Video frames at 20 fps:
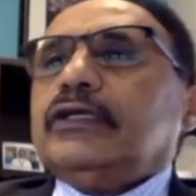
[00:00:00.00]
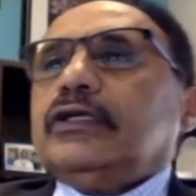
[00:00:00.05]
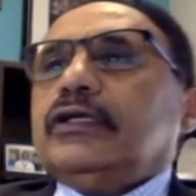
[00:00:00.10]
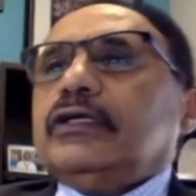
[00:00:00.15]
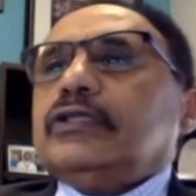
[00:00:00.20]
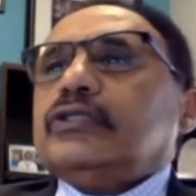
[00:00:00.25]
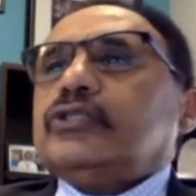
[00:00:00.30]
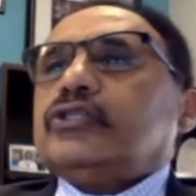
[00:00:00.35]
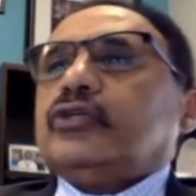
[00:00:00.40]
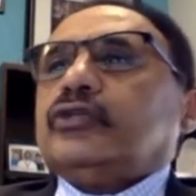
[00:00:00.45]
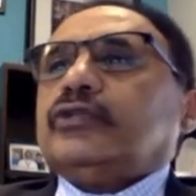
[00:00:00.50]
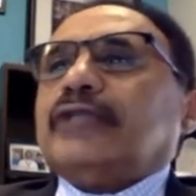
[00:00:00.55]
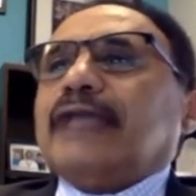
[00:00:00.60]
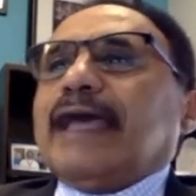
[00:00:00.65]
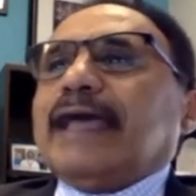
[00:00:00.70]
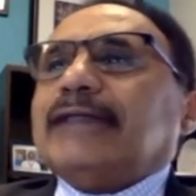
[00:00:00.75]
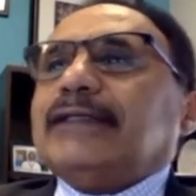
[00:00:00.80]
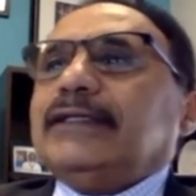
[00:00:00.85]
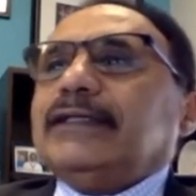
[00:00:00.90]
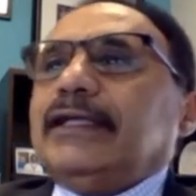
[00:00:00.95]
So
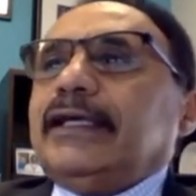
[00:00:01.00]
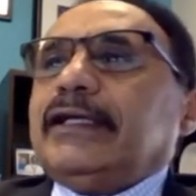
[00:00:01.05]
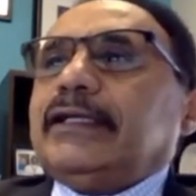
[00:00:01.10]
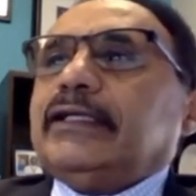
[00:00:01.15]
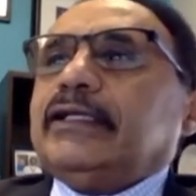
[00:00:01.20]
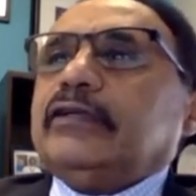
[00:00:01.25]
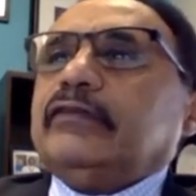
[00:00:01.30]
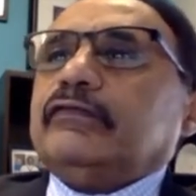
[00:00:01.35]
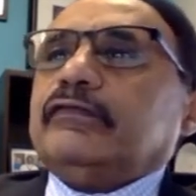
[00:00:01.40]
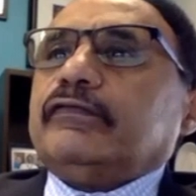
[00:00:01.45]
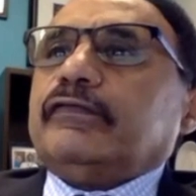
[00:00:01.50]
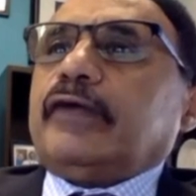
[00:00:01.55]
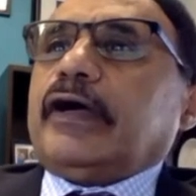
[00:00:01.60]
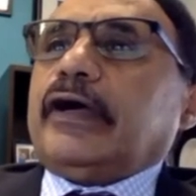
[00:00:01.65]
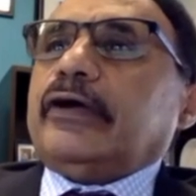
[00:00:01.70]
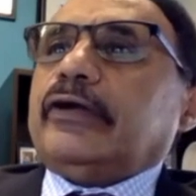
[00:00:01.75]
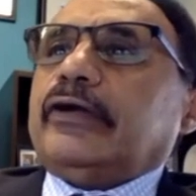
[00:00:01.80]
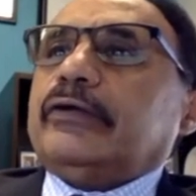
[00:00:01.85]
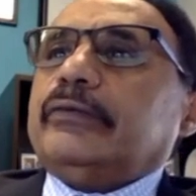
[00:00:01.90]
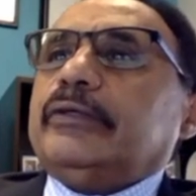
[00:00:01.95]
that learning
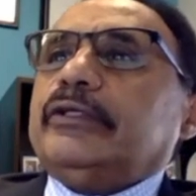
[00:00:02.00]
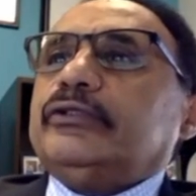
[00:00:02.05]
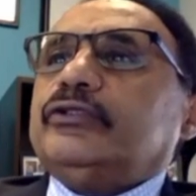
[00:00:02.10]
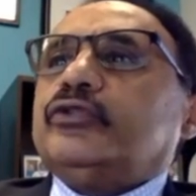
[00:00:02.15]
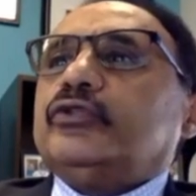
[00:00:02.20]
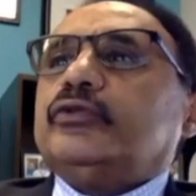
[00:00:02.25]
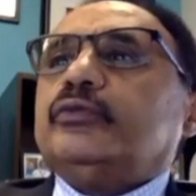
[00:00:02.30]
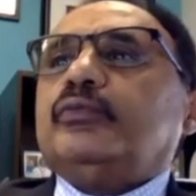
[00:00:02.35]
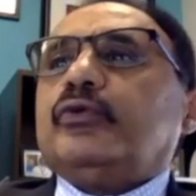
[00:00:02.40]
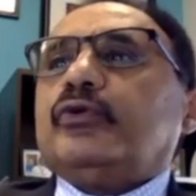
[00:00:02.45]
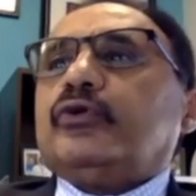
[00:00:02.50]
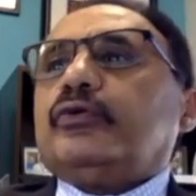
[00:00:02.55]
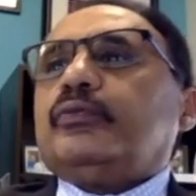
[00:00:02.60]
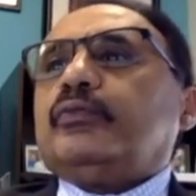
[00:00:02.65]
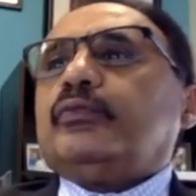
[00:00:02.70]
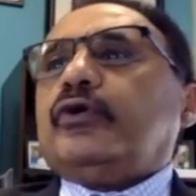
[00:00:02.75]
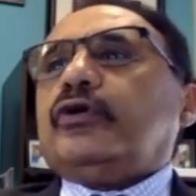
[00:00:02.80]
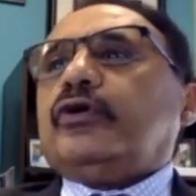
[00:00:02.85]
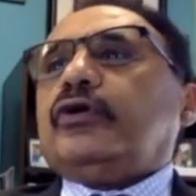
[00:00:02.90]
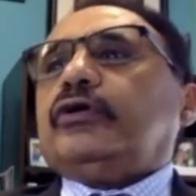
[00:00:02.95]
environment should
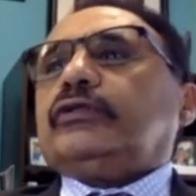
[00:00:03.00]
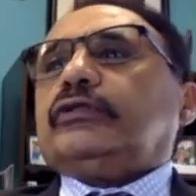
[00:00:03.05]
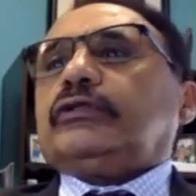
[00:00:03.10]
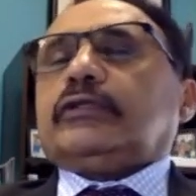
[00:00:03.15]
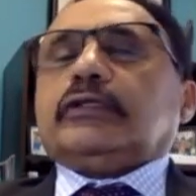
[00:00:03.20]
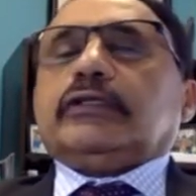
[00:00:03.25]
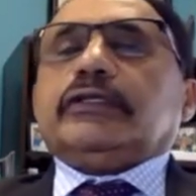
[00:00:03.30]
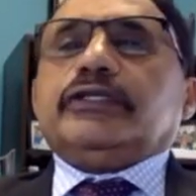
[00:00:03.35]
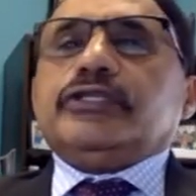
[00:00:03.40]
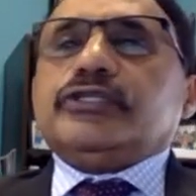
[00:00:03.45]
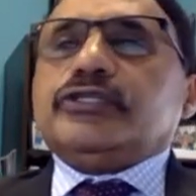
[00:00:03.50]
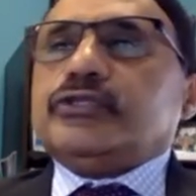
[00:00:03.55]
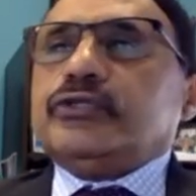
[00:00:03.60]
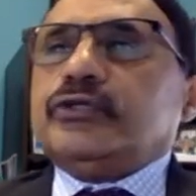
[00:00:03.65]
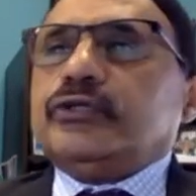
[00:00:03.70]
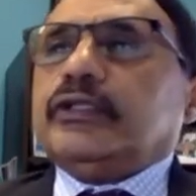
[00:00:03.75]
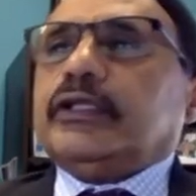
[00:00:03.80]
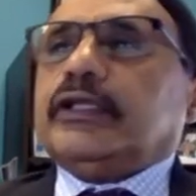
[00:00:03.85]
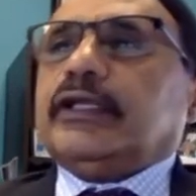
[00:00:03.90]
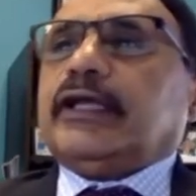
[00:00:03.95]
promote
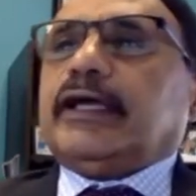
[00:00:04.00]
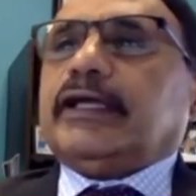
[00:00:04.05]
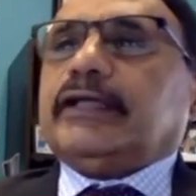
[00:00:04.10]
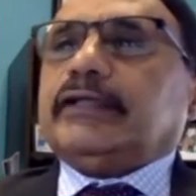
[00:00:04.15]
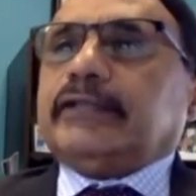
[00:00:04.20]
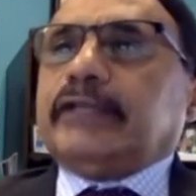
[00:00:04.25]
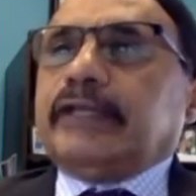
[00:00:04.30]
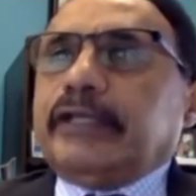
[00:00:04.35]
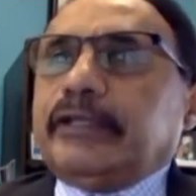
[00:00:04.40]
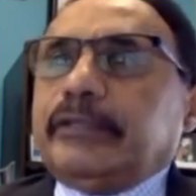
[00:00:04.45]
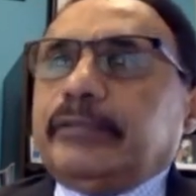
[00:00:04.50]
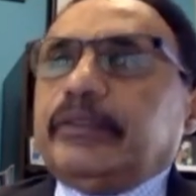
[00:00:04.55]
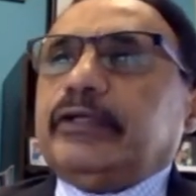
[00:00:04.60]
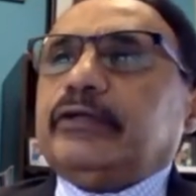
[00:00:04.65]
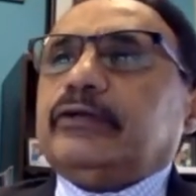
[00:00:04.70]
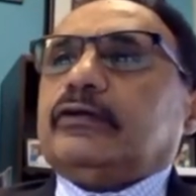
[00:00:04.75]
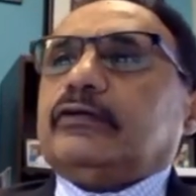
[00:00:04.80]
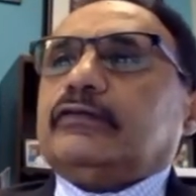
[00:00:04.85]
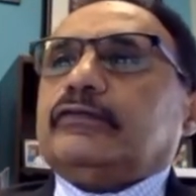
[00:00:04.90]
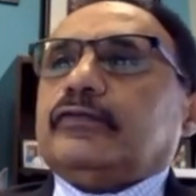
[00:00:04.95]
student
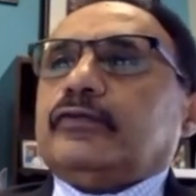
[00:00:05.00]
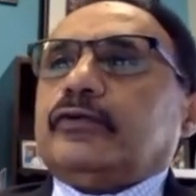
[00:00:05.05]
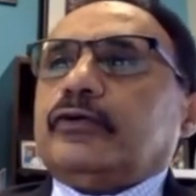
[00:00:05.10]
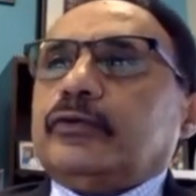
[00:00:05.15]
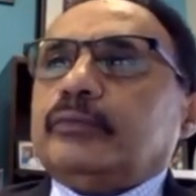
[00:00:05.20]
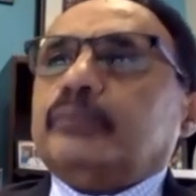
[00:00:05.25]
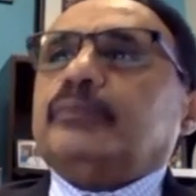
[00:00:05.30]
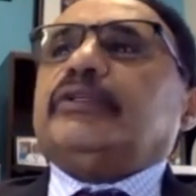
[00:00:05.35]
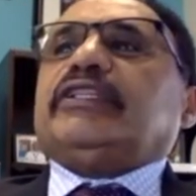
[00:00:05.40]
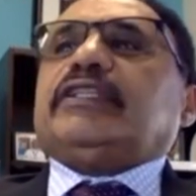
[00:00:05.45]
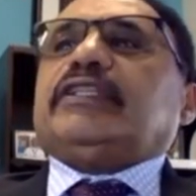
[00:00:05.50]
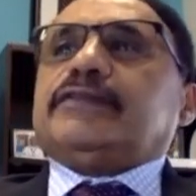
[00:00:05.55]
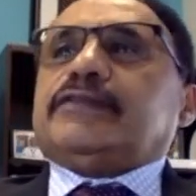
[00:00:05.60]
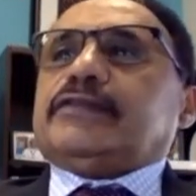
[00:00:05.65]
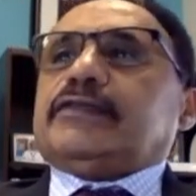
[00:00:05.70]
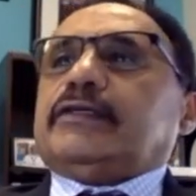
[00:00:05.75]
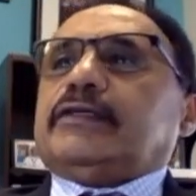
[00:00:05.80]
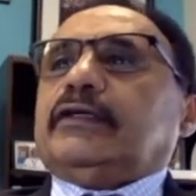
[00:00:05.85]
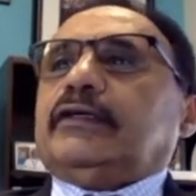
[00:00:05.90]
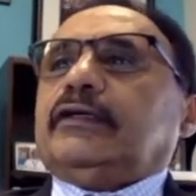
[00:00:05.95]
attainment of
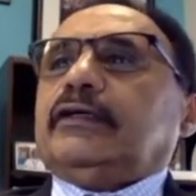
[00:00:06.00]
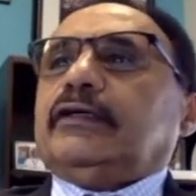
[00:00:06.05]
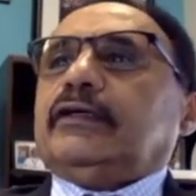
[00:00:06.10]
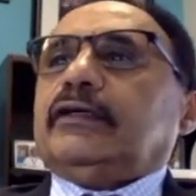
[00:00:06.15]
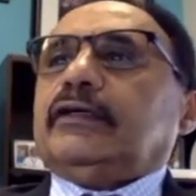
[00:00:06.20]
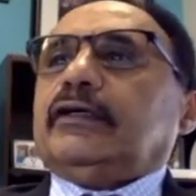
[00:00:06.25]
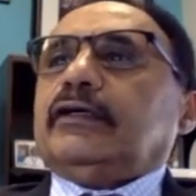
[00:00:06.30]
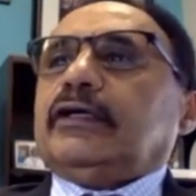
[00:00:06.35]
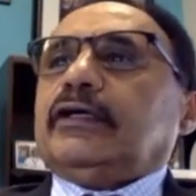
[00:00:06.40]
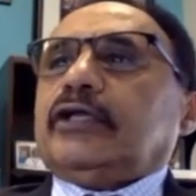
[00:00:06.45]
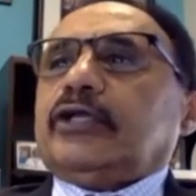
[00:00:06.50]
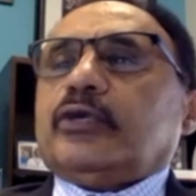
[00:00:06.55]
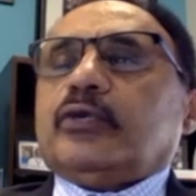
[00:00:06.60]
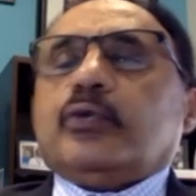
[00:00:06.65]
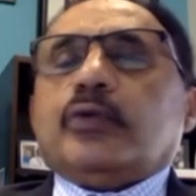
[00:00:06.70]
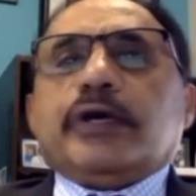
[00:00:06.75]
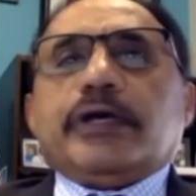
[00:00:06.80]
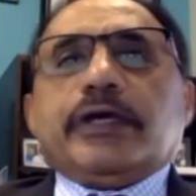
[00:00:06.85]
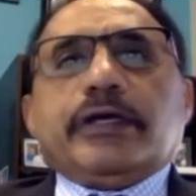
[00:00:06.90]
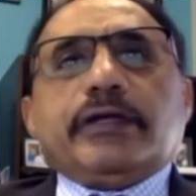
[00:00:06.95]
competency
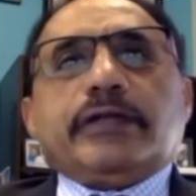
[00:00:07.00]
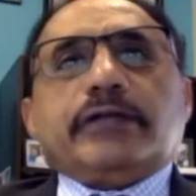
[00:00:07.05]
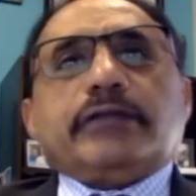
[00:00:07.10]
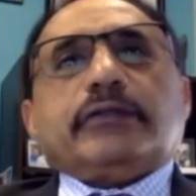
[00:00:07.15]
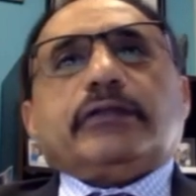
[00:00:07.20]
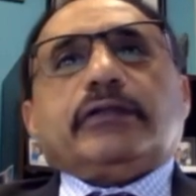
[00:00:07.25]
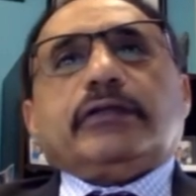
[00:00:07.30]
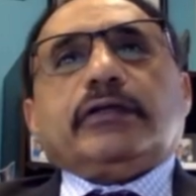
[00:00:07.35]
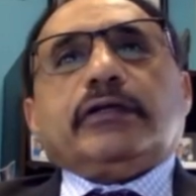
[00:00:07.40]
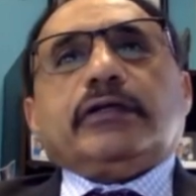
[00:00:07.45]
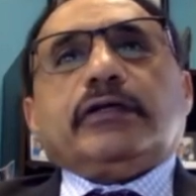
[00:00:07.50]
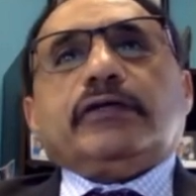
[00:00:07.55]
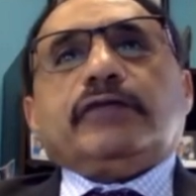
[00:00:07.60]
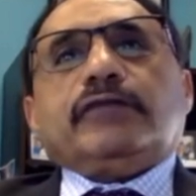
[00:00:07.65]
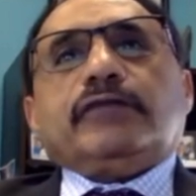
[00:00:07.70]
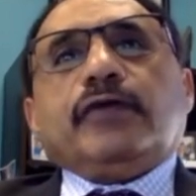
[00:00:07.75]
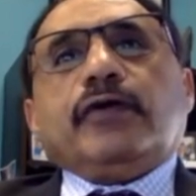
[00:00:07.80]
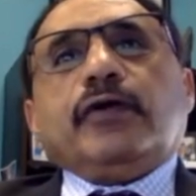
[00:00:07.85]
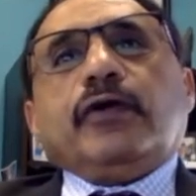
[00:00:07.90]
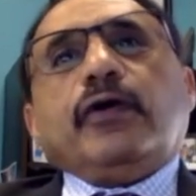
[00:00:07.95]
required
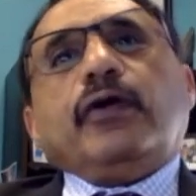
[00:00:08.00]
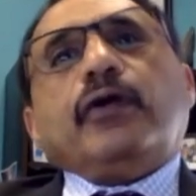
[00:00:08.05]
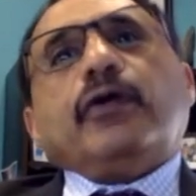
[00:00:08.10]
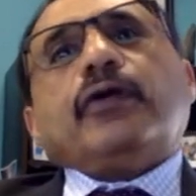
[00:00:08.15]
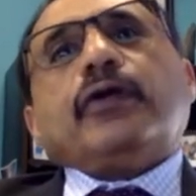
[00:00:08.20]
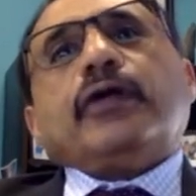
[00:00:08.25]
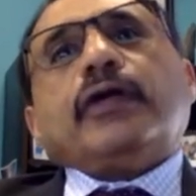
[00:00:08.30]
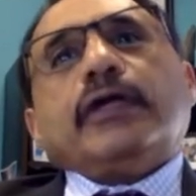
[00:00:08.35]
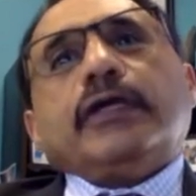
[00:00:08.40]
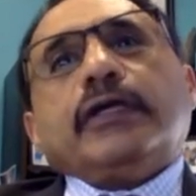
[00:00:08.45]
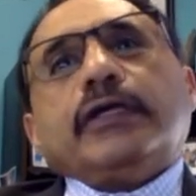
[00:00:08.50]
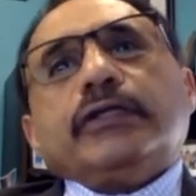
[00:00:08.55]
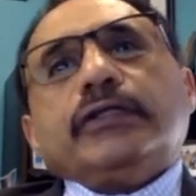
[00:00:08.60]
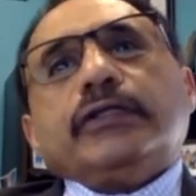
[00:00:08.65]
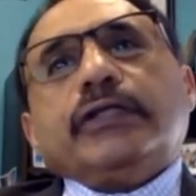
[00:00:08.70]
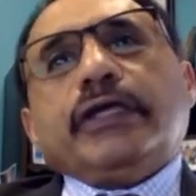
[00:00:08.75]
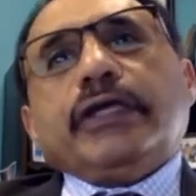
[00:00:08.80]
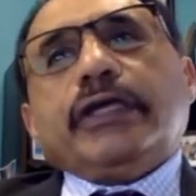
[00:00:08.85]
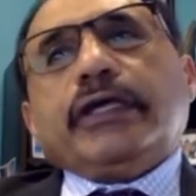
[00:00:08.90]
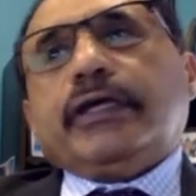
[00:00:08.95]
for
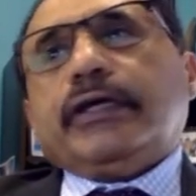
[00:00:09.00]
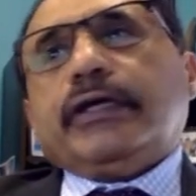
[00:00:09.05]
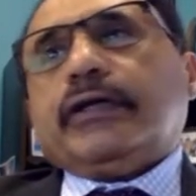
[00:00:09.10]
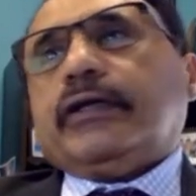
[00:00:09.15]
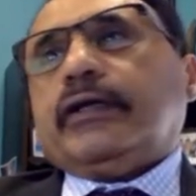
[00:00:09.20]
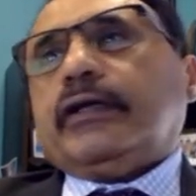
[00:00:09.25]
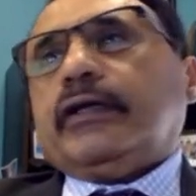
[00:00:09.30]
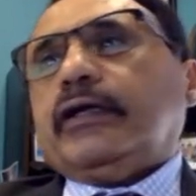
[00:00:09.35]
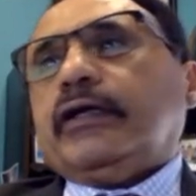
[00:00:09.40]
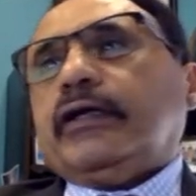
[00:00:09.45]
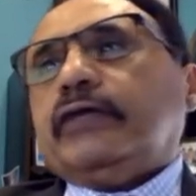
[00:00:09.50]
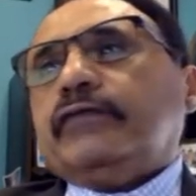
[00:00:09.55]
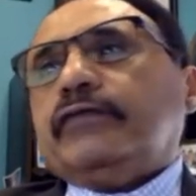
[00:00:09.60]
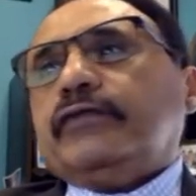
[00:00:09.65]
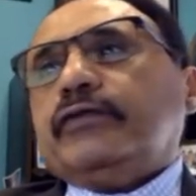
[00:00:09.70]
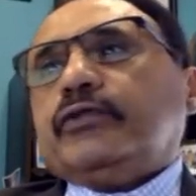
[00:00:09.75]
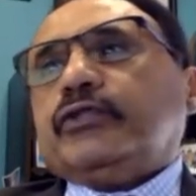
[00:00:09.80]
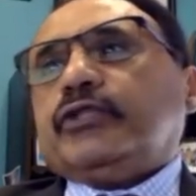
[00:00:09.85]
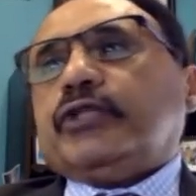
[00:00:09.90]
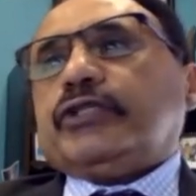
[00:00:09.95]
their
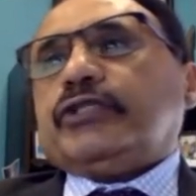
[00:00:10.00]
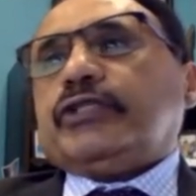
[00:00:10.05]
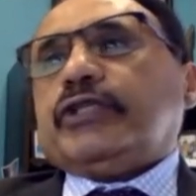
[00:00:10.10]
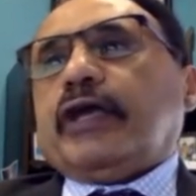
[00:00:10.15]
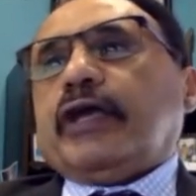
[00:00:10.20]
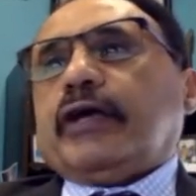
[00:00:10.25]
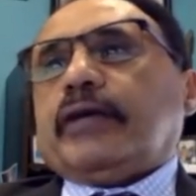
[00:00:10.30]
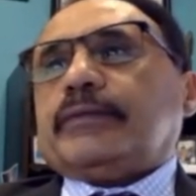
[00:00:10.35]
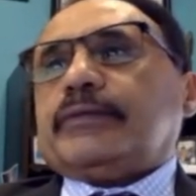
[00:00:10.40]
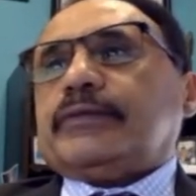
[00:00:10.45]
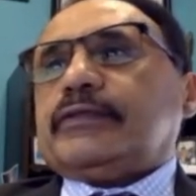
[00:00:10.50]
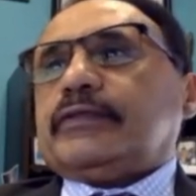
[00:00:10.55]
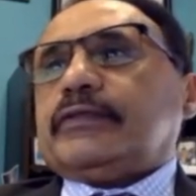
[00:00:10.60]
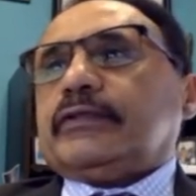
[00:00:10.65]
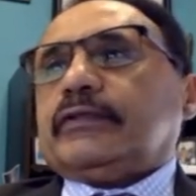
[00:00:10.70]
future jobs.